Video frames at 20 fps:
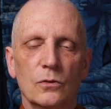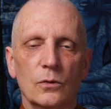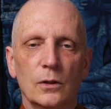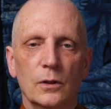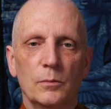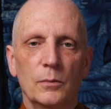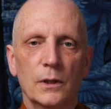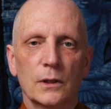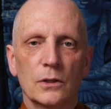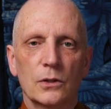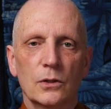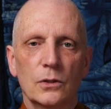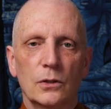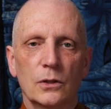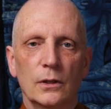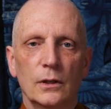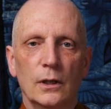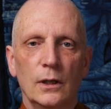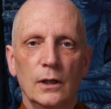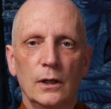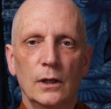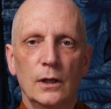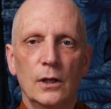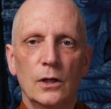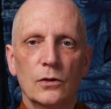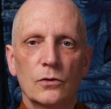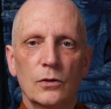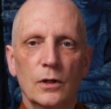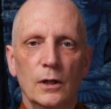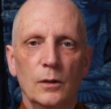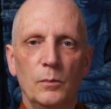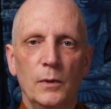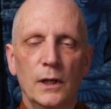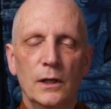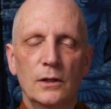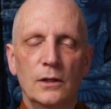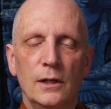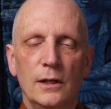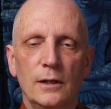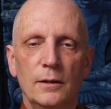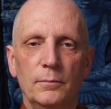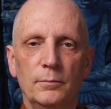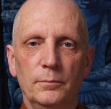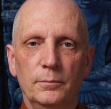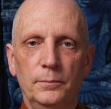while the monks are trying to meditate.